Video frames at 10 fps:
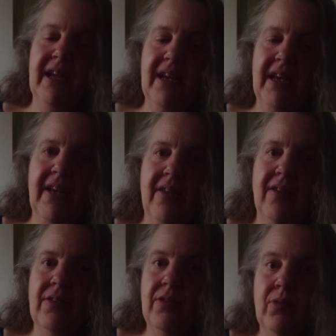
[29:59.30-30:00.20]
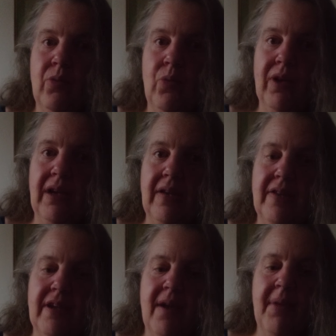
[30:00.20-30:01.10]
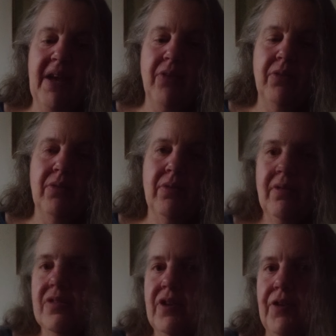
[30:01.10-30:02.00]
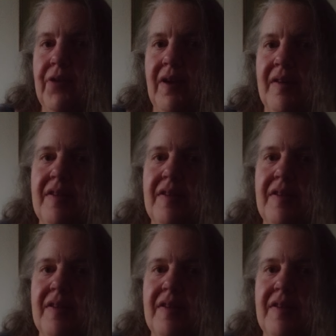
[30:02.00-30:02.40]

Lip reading: that is what needs to come out so far